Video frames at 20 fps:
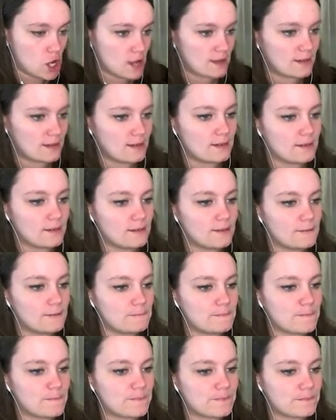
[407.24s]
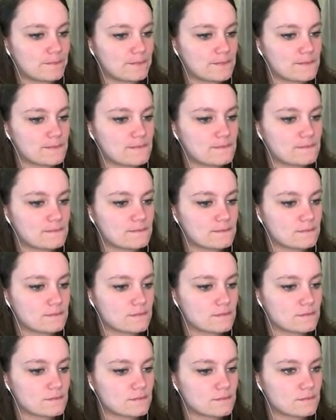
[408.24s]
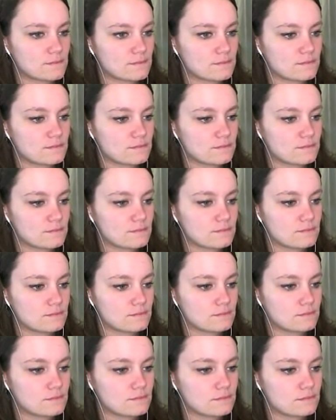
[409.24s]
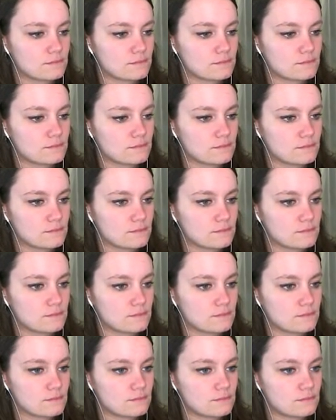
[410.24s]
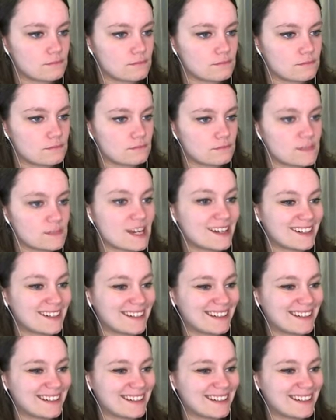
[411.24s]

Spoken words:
Nothing is said.